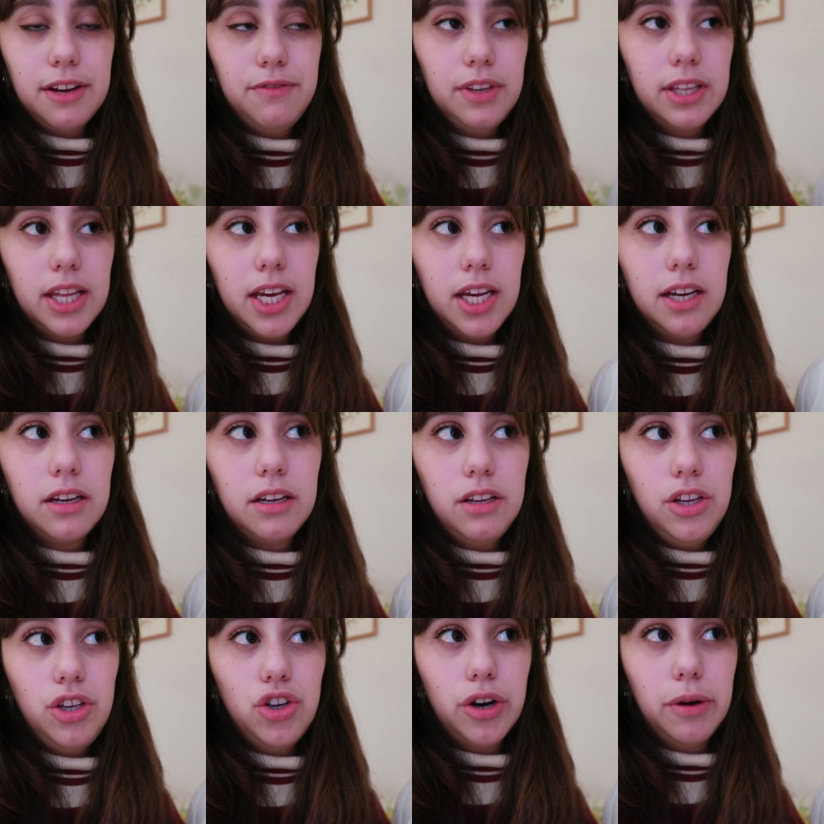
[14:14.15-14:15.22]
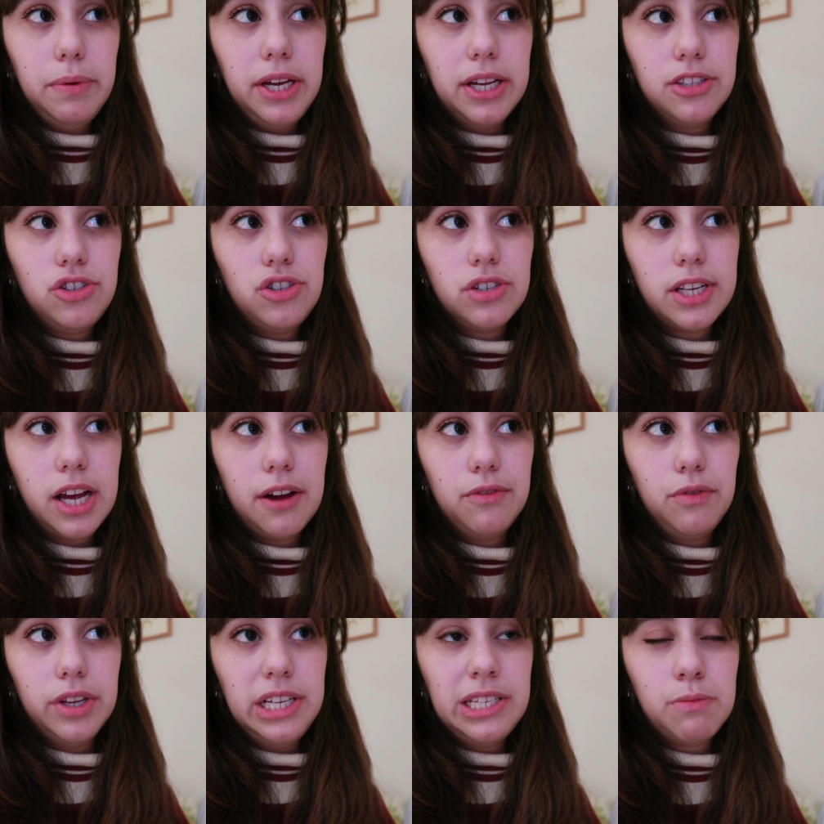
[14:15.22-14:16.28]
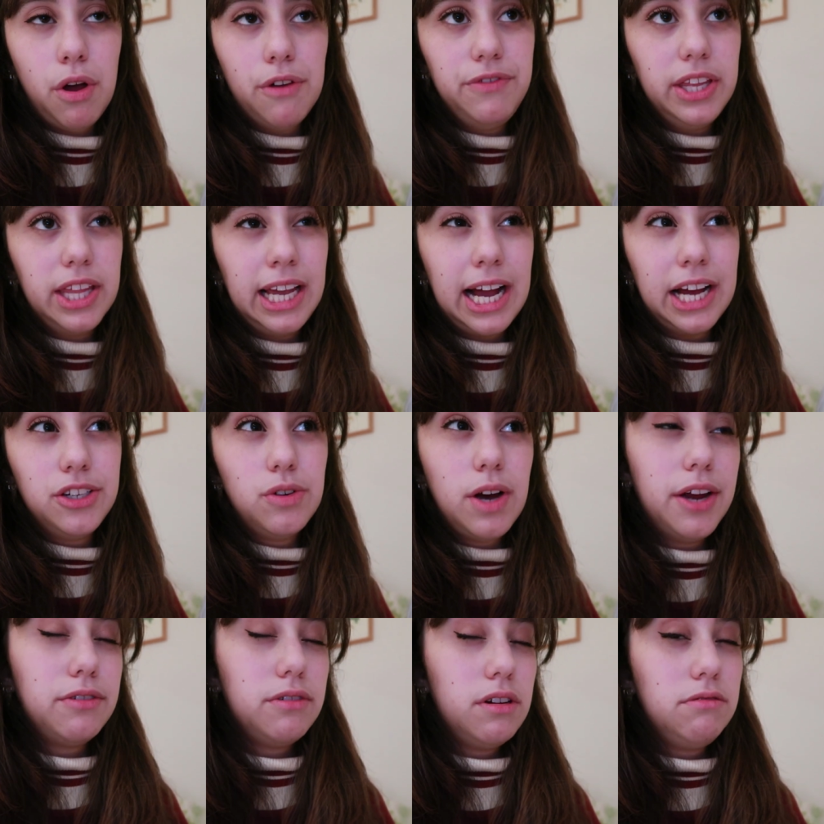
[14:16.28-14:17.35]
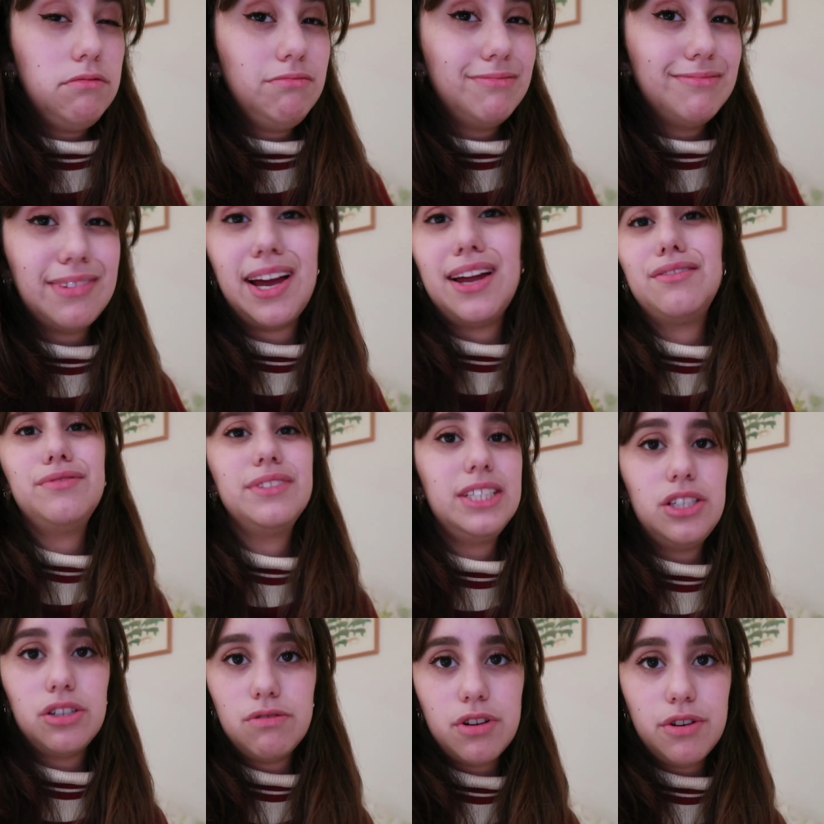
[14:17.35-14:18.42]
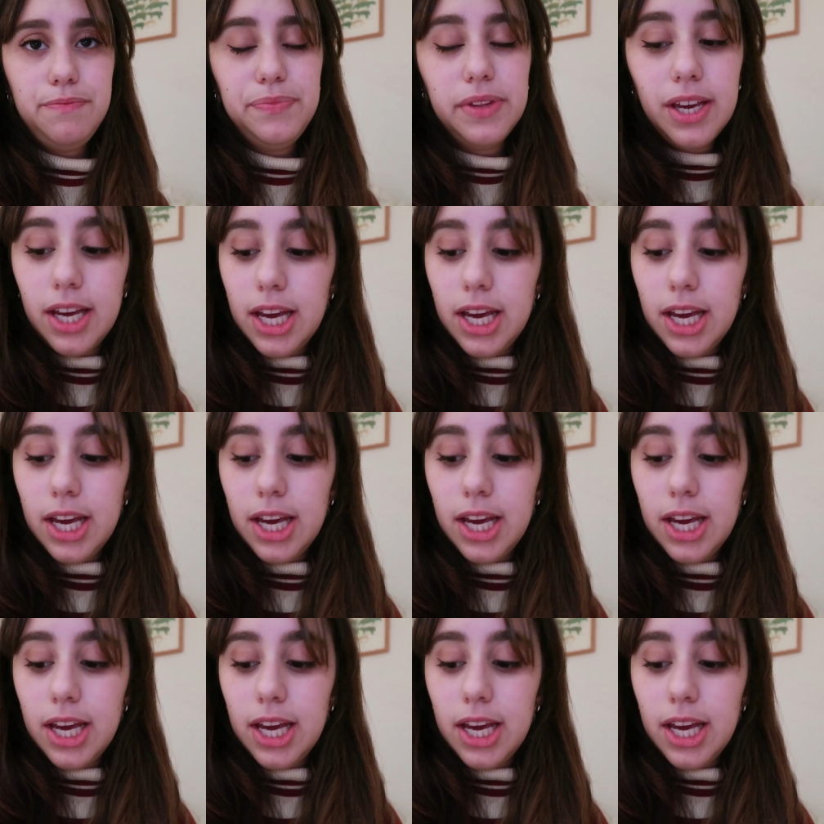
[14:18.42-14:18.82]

I feel like Europeans just have really small feet like I do. I don't know. I really don't know.